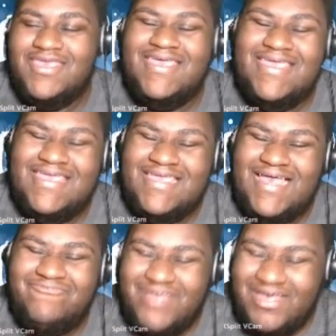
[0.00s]

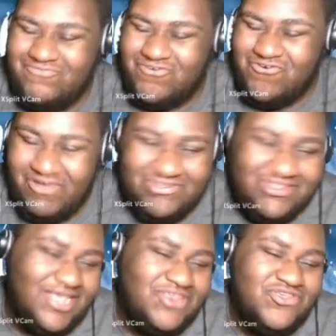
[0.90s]
I'm questioning that
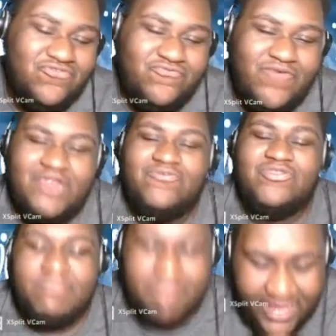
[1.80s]
your father was a
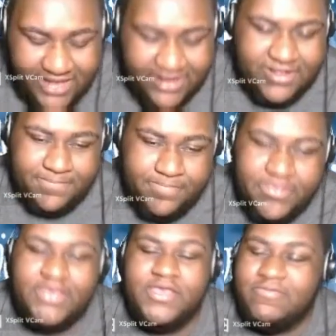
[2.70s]
beta
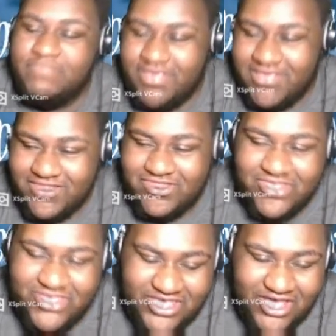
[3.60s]
because of
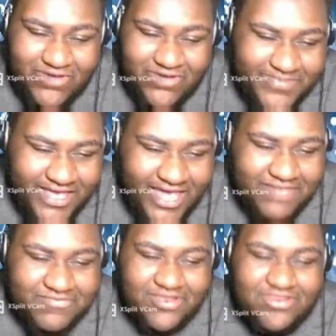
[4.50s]
your behavior. Just
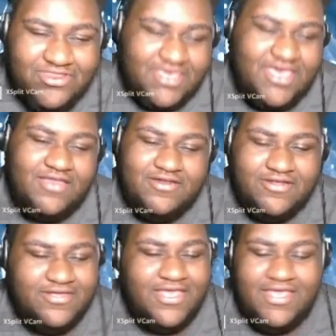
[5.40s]
look at her.
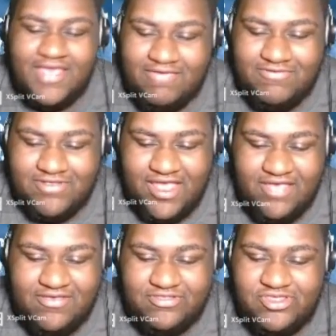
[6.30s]
After that, she
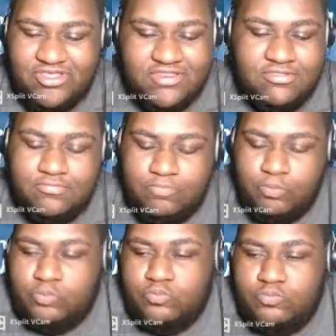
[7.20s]
just
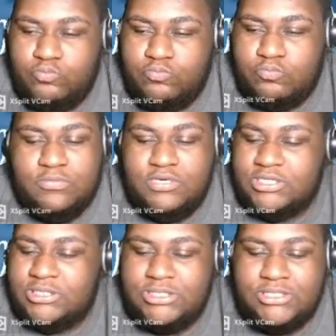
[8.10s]

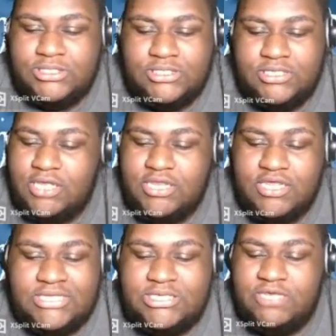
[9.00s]
looked like she
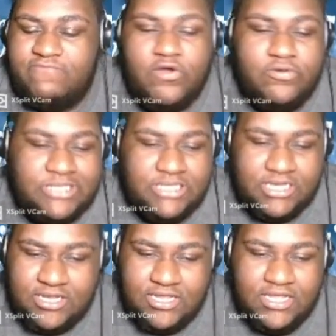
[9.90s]
froze, and then
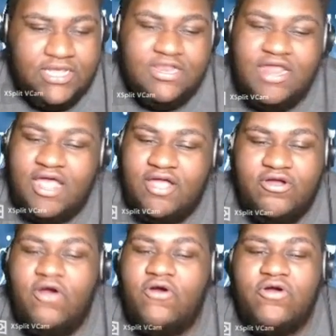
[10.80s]
like
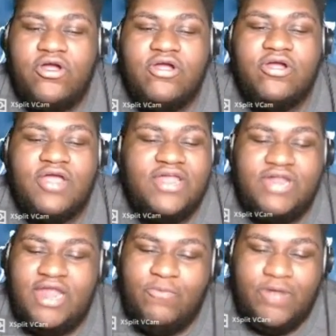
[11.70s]
her internet
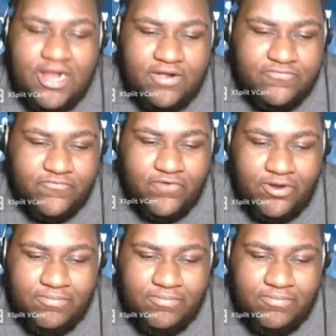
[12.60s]
went out for a minute.